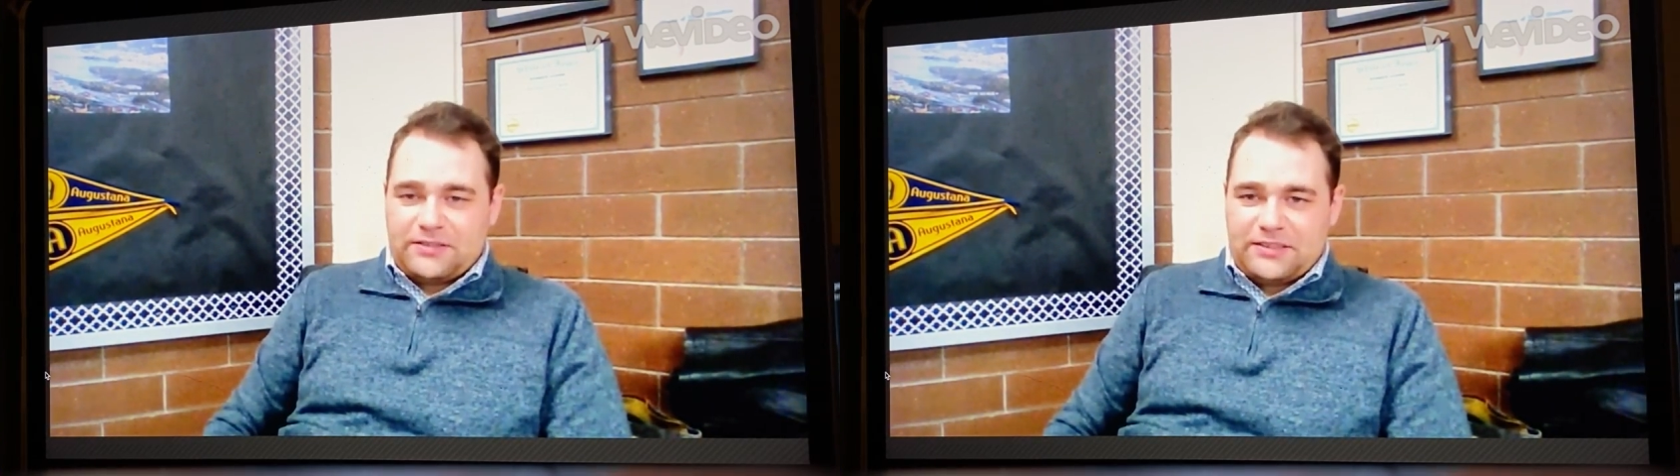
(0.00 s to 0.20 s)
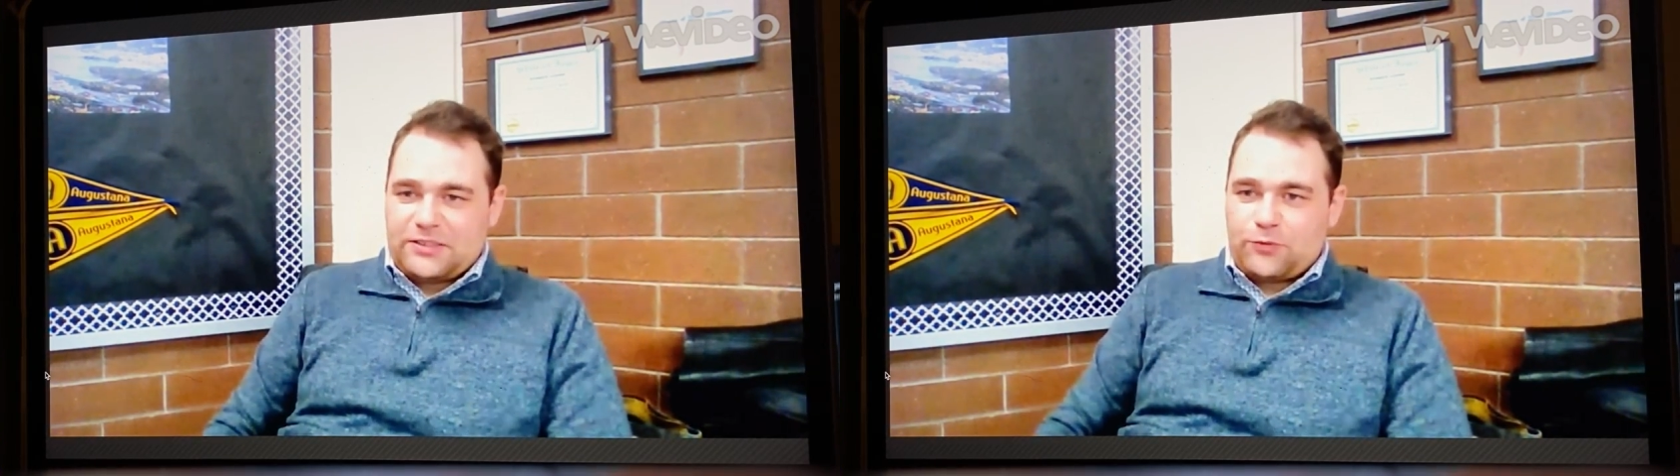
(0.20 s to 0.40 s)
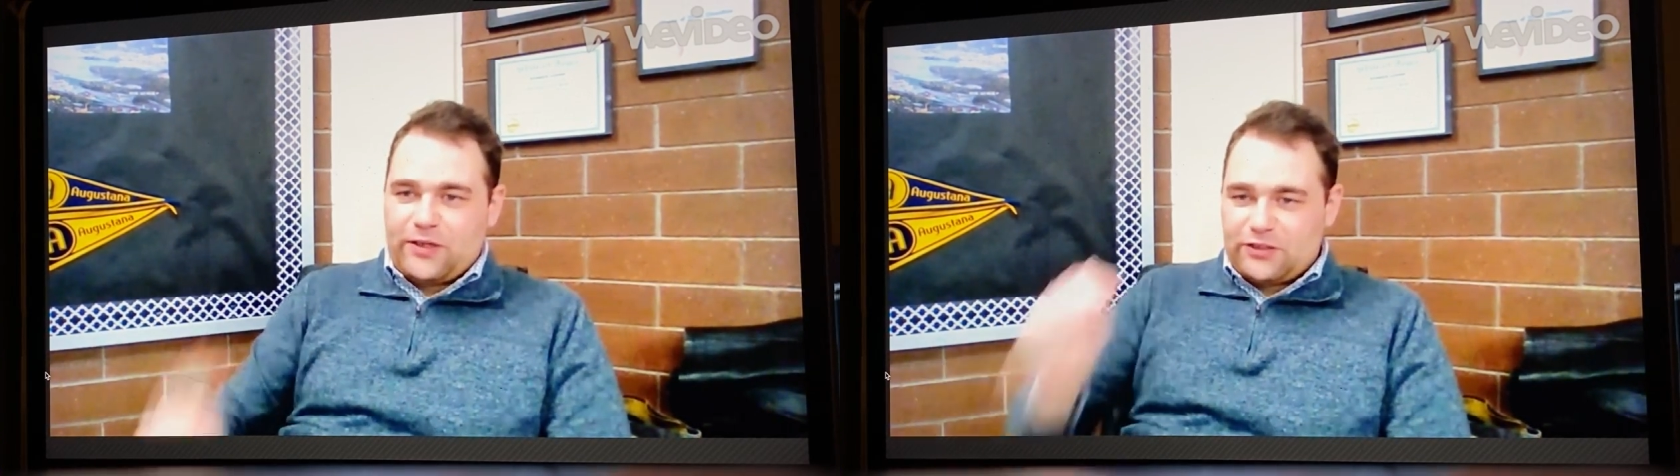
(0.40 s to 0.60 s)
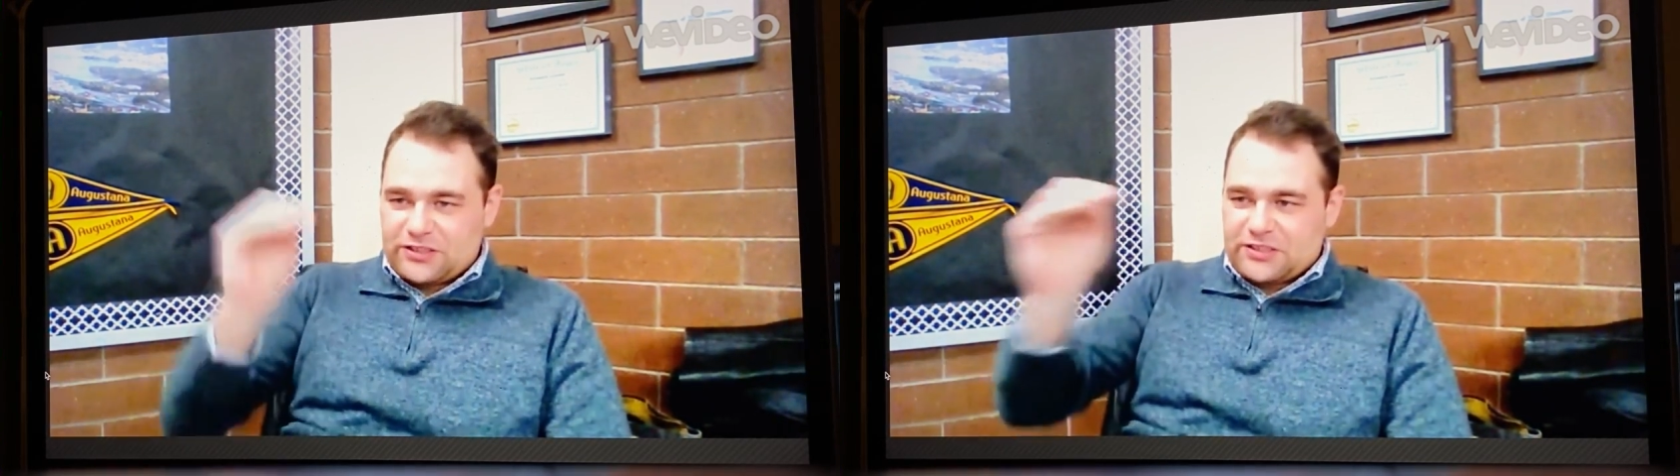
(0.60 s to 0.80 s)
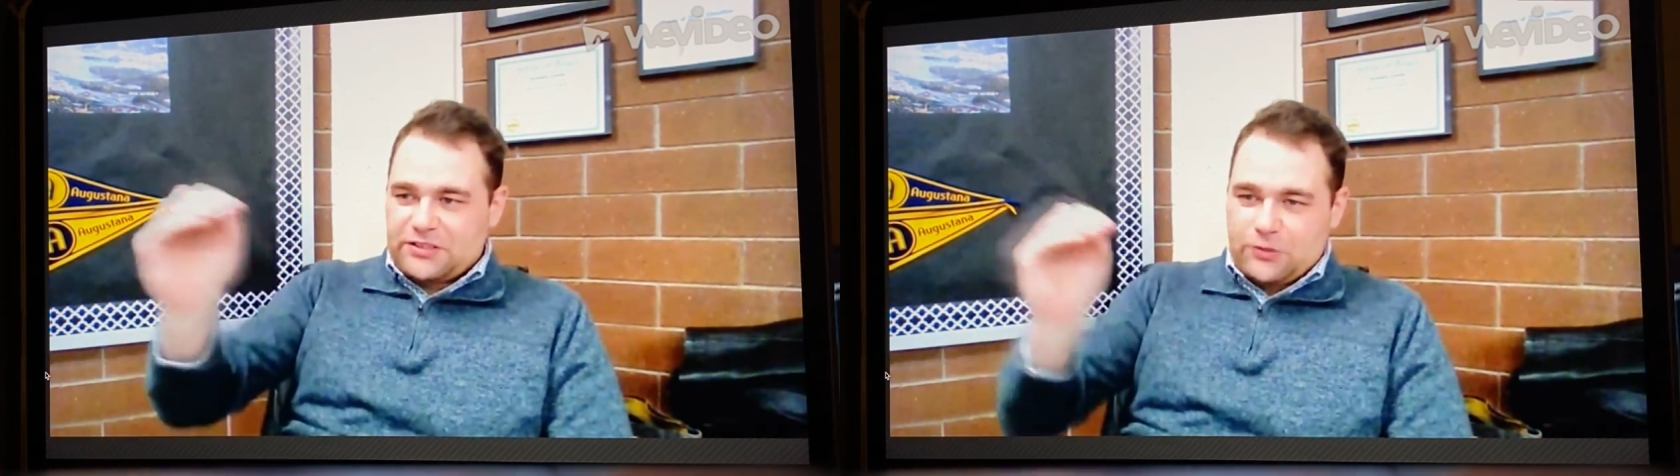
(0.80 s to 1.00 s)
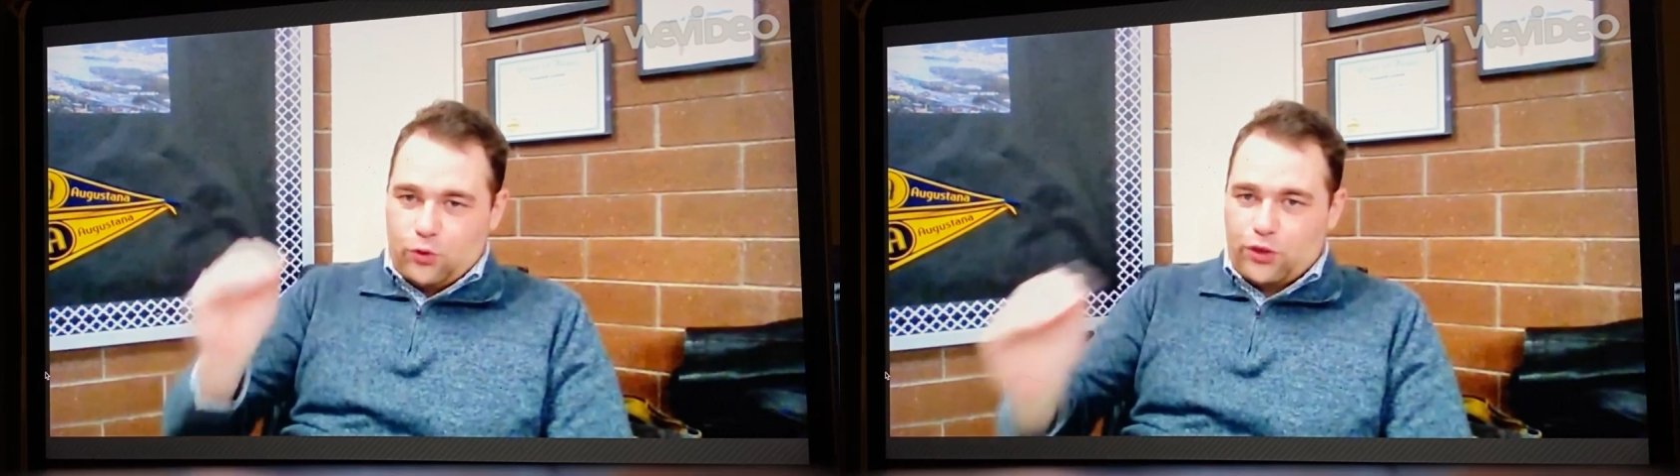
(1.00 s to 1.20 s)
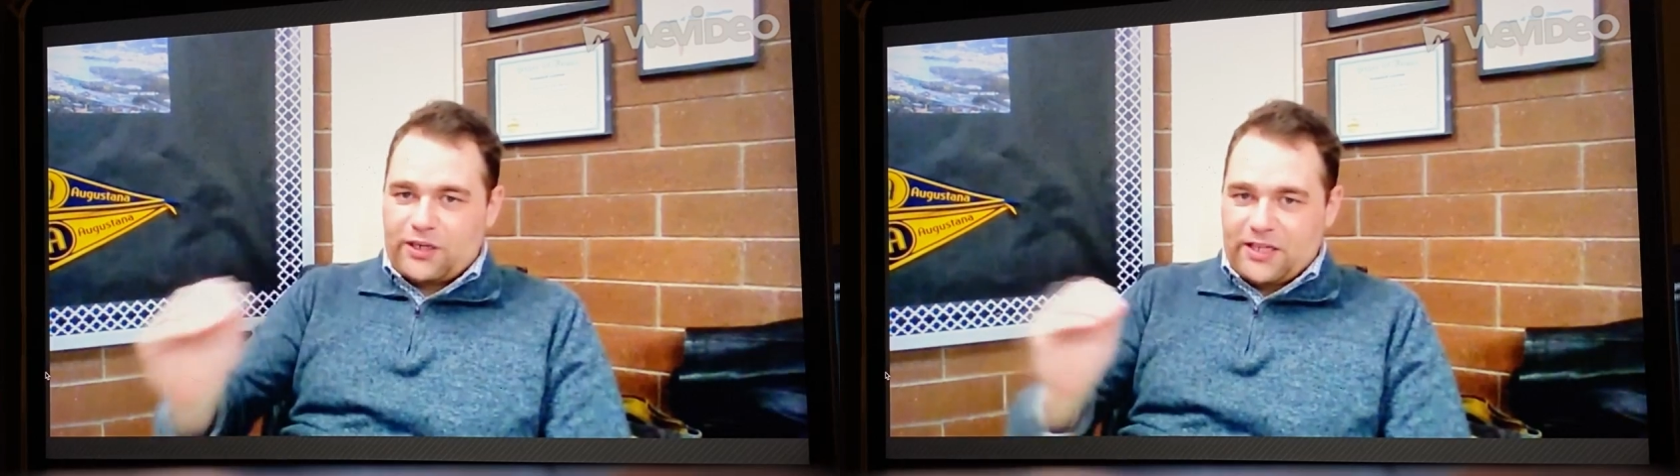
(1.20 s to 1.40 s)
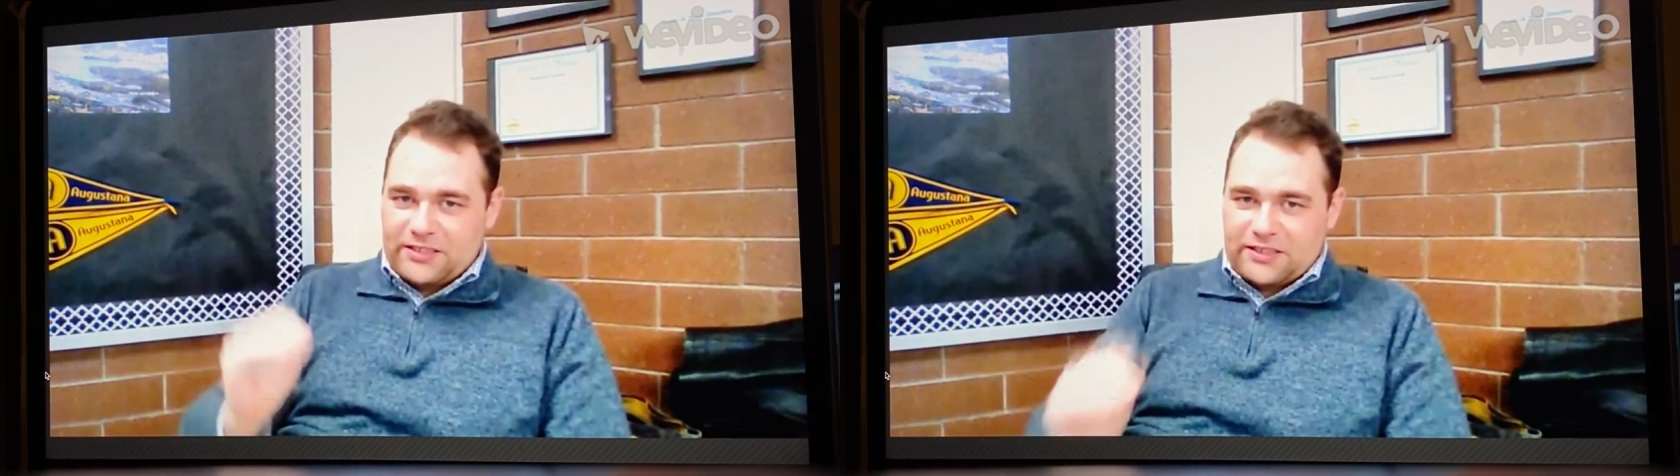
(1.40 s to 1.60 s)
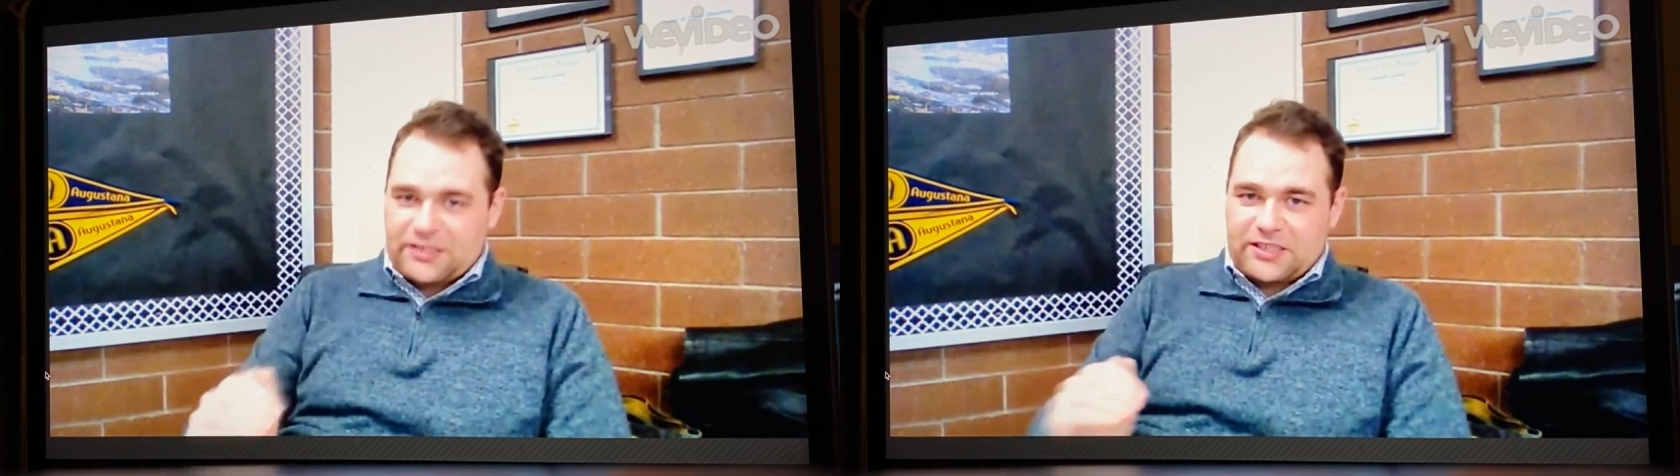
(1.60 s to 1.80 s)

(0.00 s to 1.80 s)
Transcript: decent way just to organize a